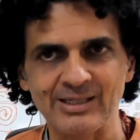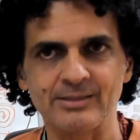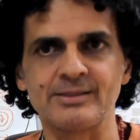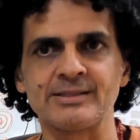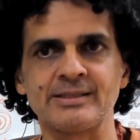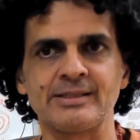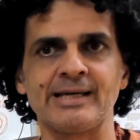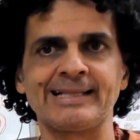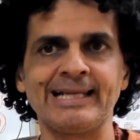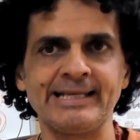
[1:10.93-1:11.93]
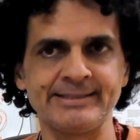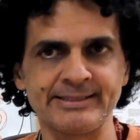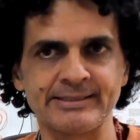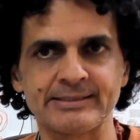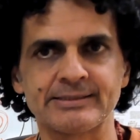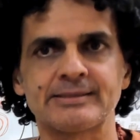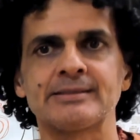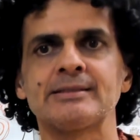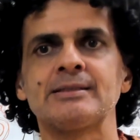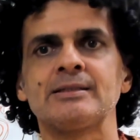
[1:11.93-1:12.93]
in athletic,
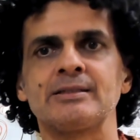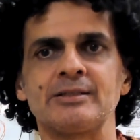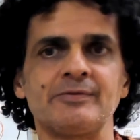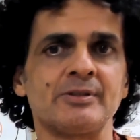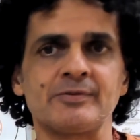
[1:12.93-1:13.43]
even